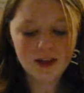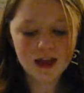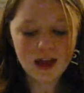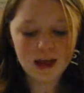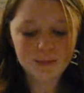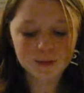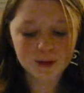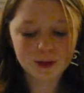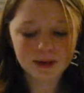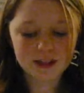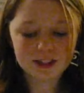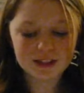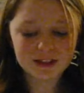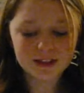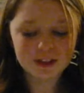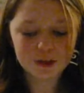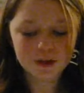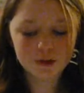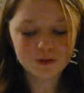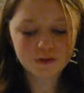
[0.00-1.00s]
employs
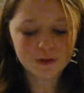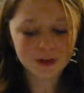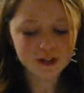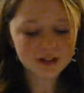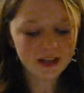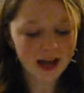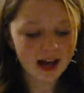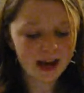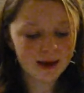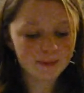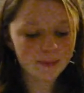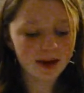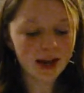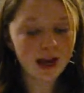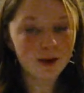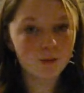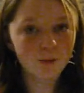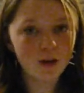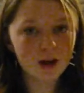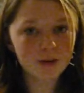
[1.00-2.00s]
2 full-time
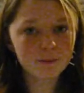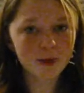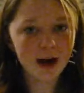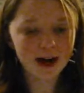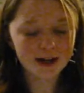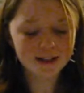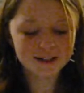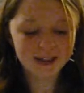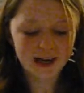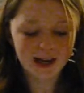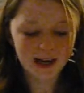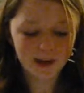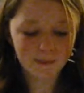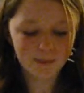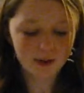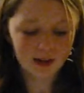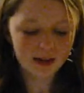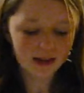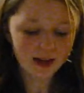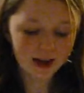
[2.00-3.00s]
and 1
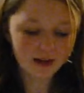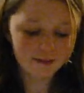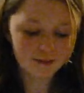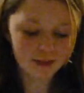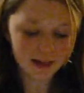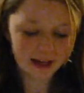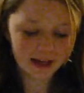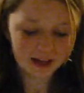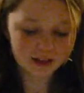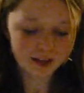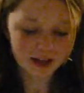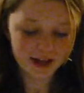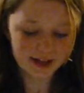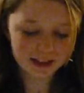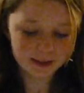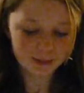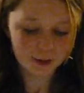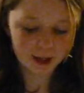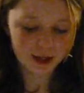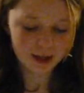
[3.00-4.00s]
part-time avalanche
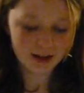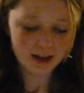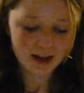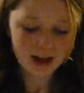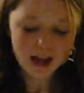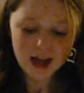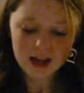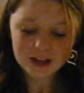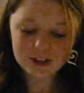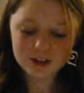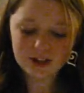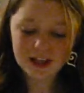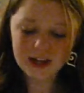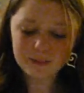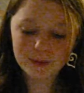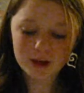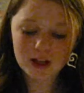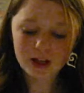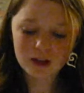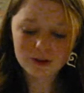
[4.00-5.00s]
expert to
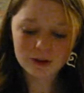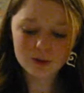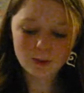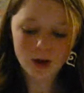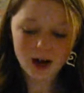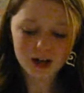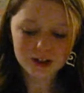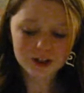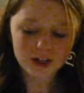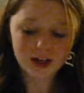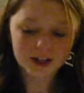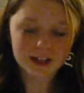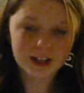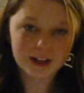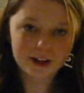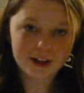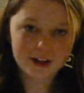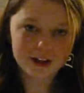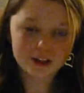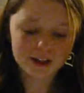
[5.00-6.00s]
keep a close watch on
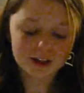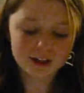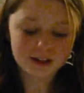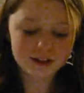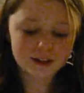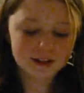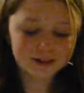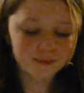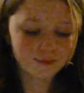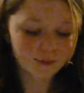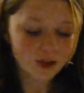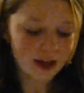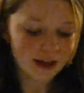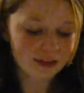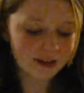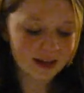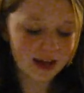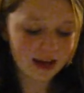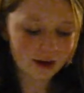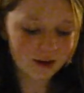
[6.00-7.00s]
conditions in
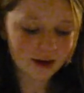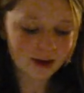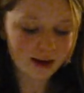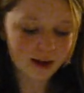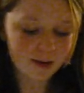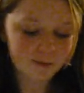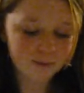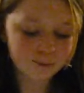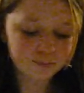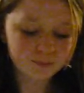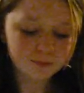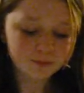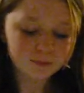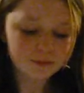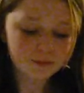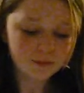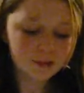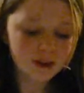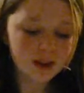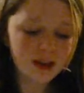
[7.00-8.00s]
the area.
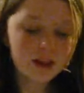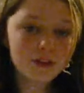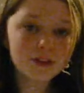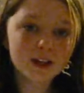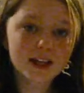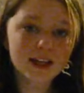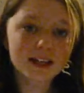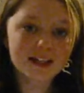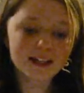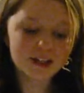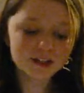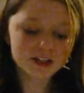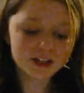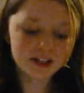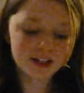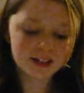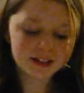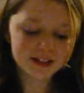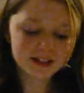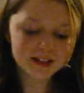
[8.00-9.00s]
The
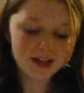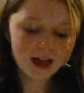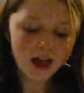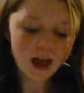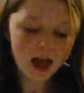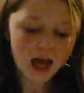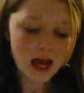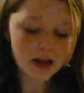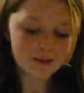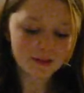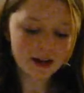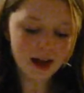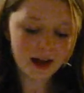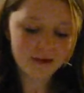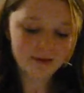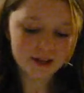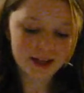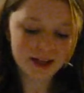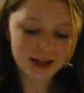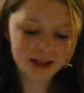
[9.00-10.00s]
conditions of an
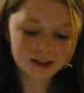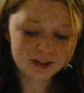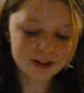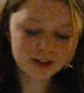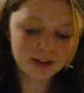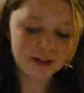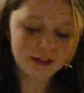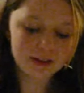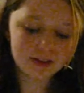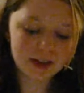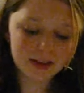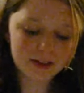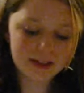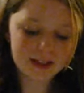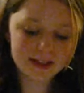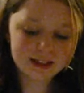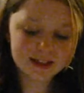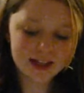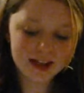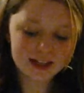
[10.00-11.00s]
avalanche that
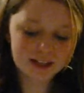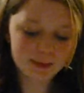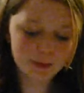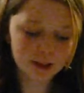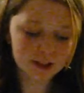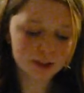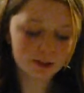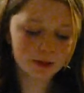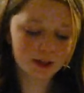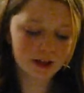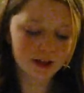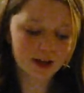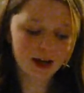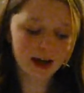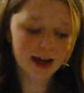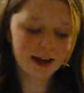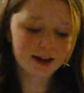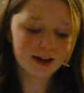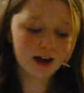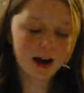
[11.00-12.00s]
these experts would look
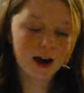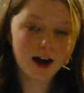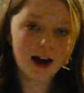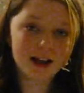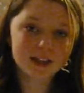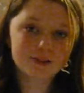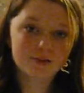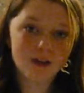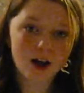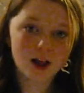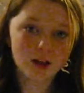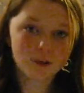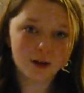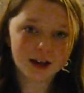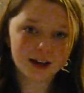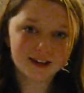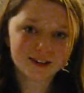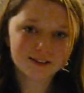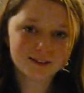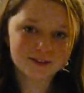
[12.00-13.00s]
at are as following.